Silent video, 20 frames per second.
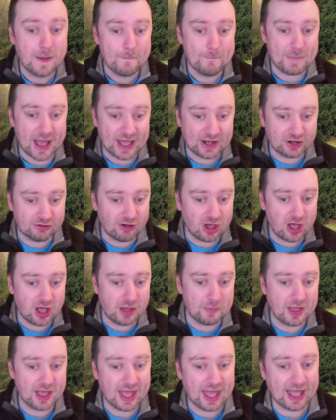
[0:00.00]

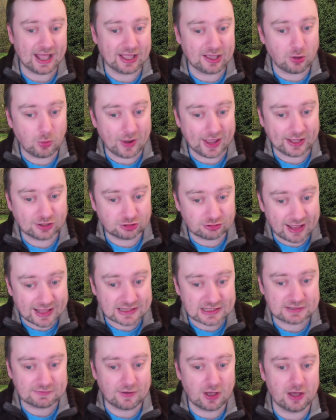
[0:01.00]
panorama and quick
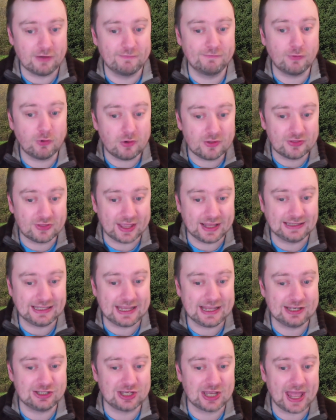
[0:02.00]
transfer for the
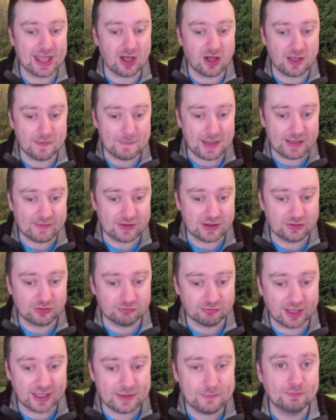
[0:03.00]
DJI Mavic
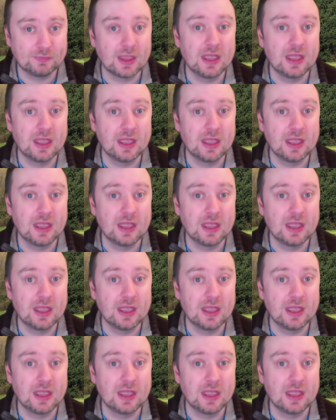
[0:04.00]
3,